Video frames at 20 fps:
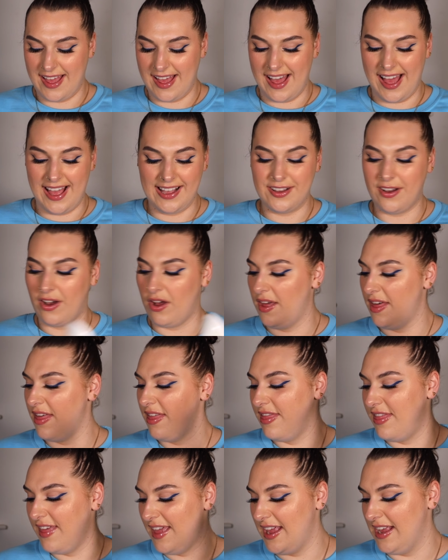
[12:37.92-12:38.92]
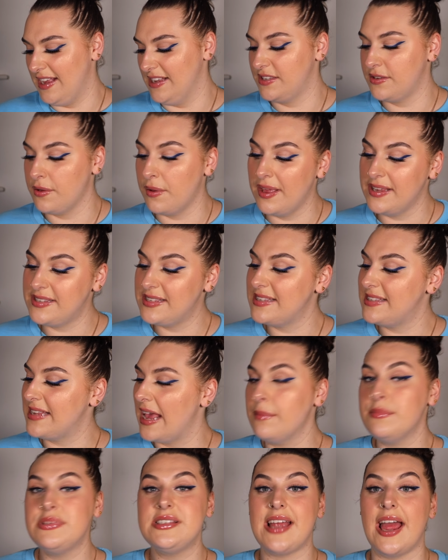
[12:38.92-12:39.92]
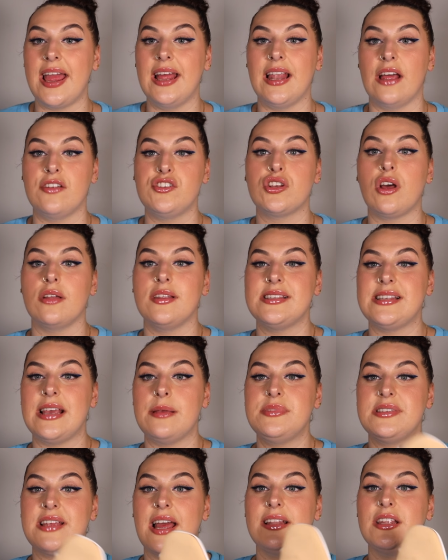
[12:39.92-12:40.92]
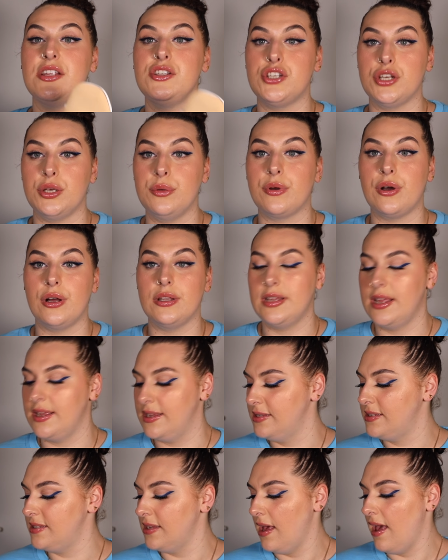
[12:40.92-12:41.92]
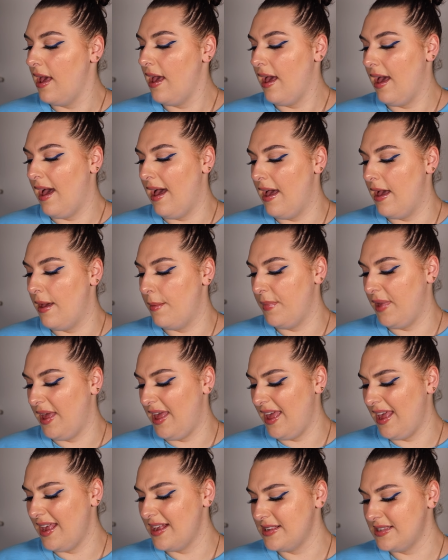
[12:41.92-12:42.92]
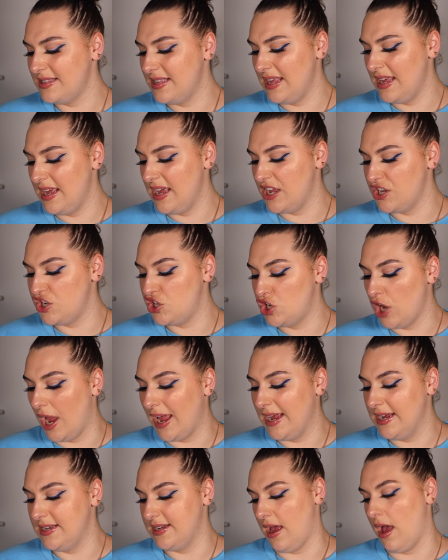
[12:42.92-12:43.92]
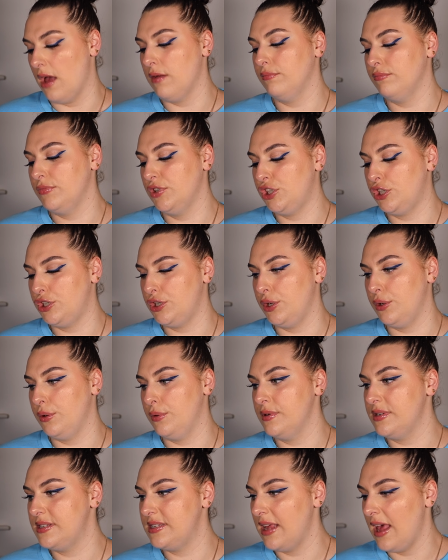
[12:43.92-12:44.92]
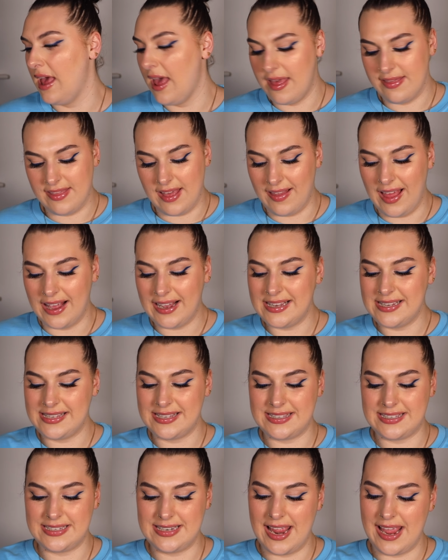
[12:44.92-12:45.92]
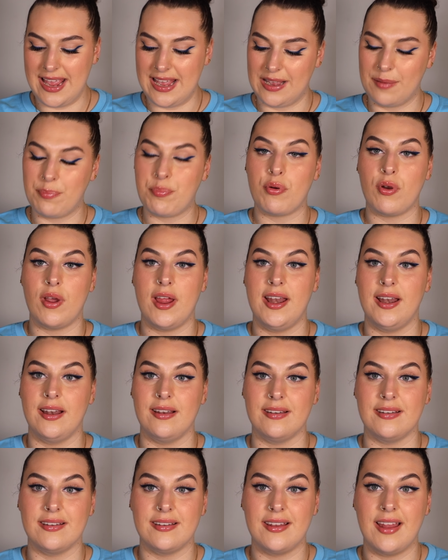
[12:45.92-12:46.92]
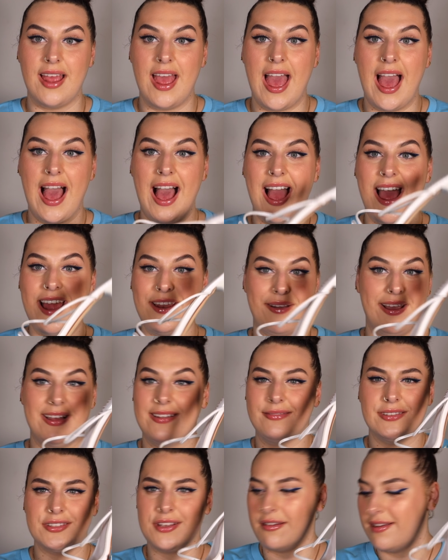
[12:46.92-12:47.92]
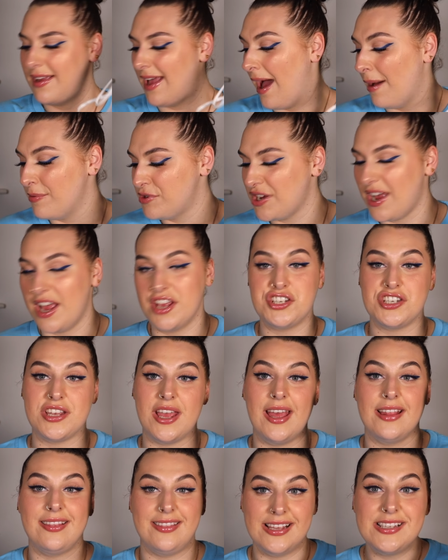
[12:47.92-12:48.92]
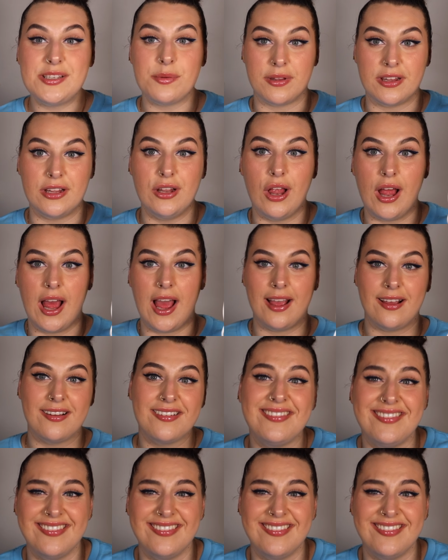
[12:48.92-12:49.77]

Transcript: I got these. So it's the same style. I just got the same style in two colors. It is the Jada shoes. They're like a snake print. Anyway, sorry, I'm chatting shit. These are what they look like.